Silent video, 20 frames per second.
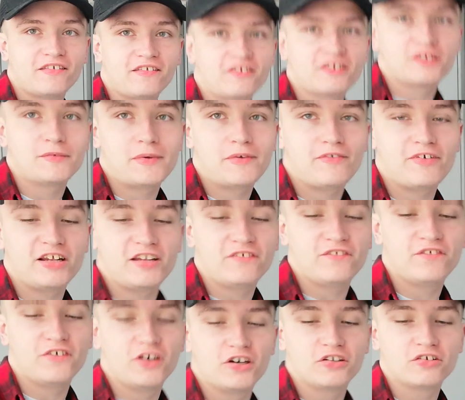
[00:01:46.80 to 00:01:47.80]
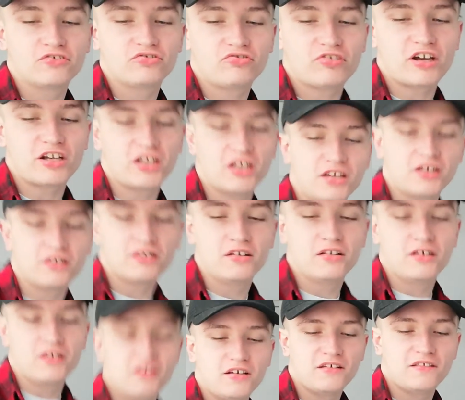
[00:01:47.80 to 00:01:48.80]
this is going to be really fun trying
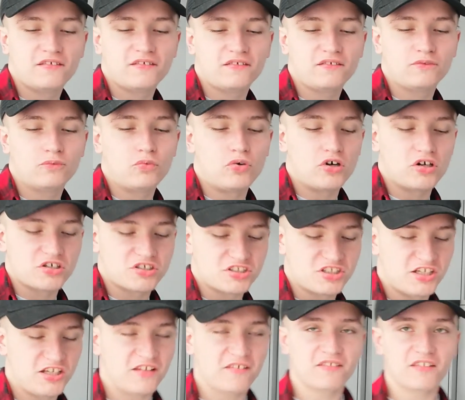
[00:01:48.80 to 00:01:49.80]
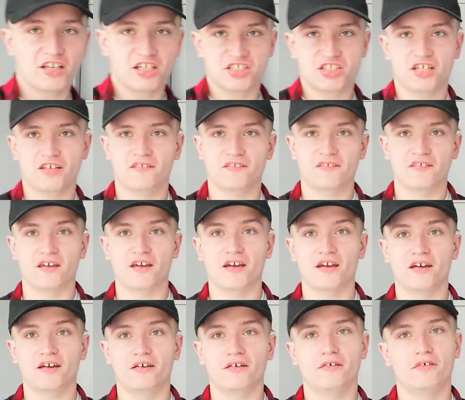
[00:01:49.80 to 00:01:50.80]
to wash these dishes.
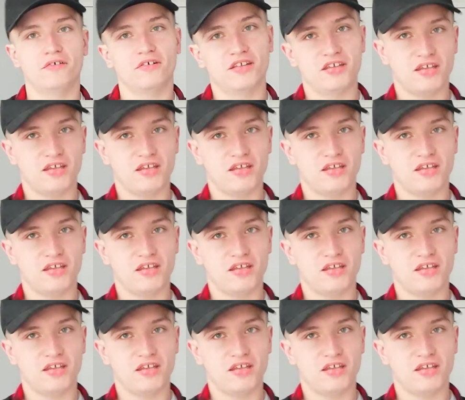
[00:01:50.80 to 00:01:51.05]
So